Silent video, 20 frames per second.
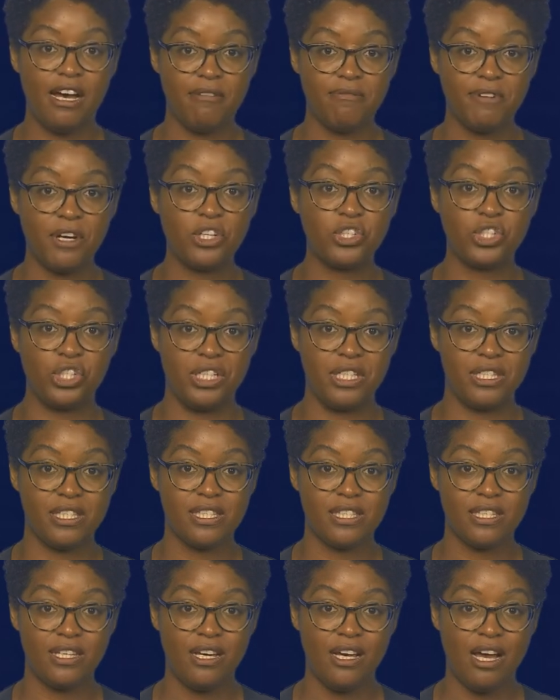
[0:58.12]

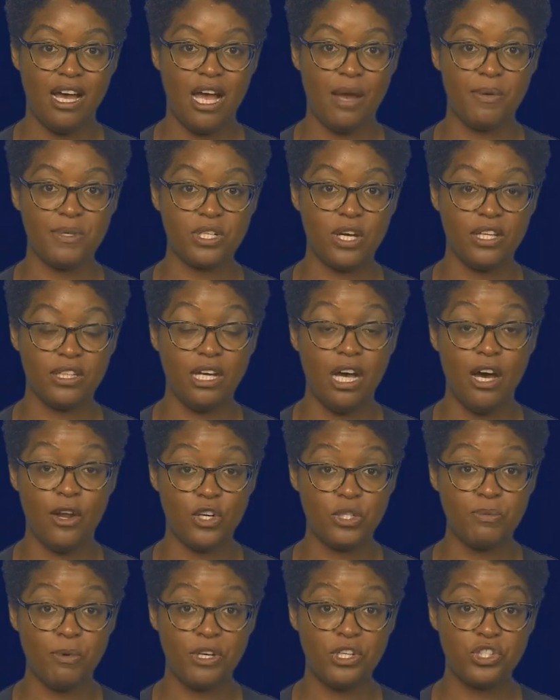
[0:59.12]
functions. I was on the
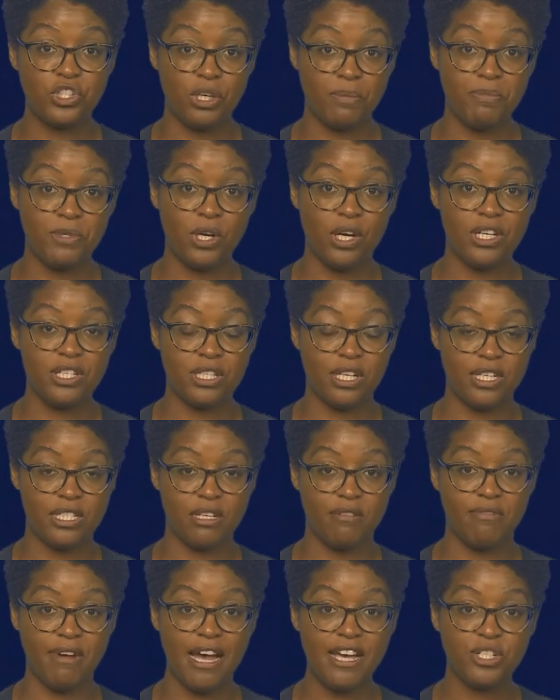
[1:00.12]
Hunters Point Shipyards and its
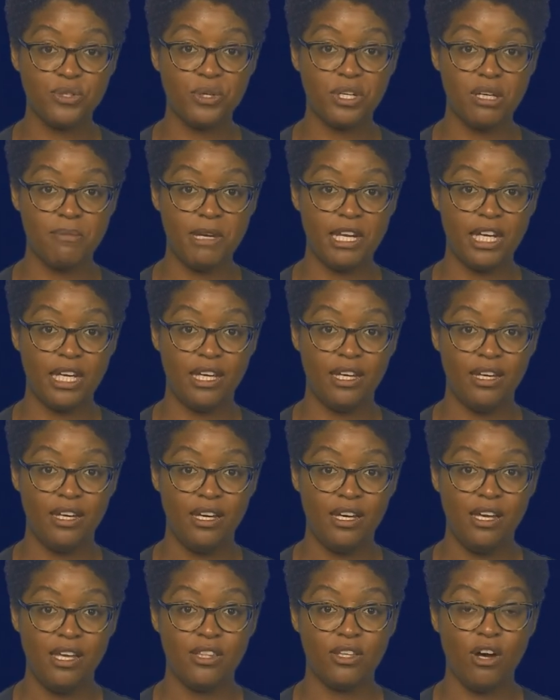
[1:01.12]
advisory committee,
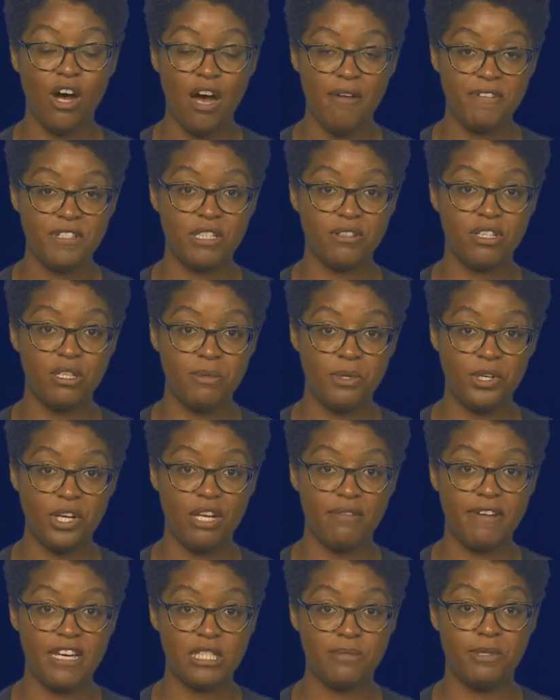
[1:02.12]
the Office of Community
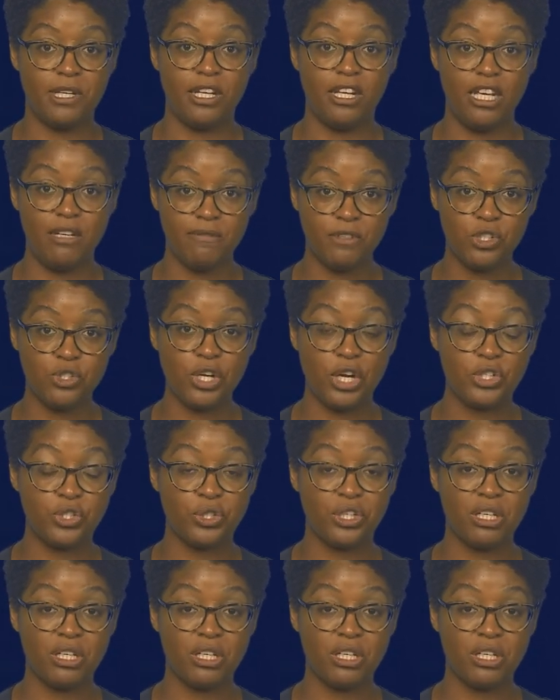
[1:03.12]
Investment and Infrastructure